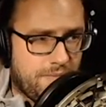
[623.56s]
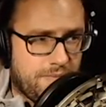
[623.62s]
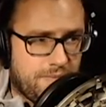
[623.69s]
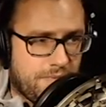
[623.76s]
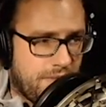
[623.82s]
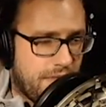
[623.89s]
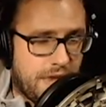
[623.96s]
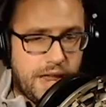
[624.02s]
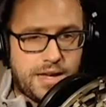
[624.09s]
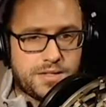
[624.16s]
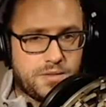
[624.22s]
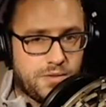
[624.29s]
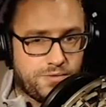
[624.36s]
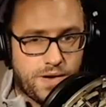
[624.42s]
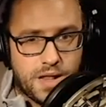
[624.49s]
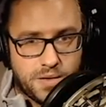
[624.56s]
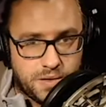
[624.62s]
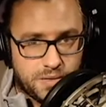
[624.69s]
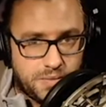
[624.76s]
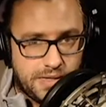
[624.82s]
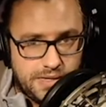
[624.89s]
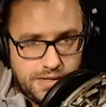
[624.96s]
the
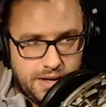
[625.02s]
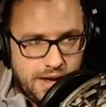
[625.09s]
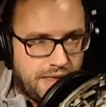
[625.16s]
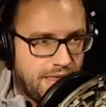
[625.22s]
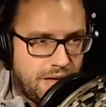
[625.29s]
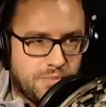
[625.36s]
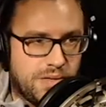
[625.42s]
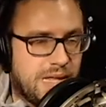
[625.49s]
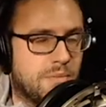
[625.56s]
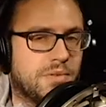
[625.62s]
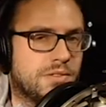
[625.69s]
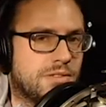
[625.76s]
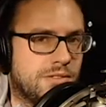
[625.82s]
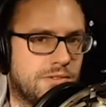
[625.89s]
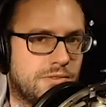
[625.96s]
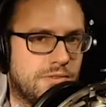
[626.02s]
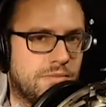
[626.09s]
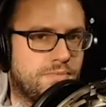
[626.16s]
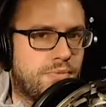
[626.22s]
following week and then be able to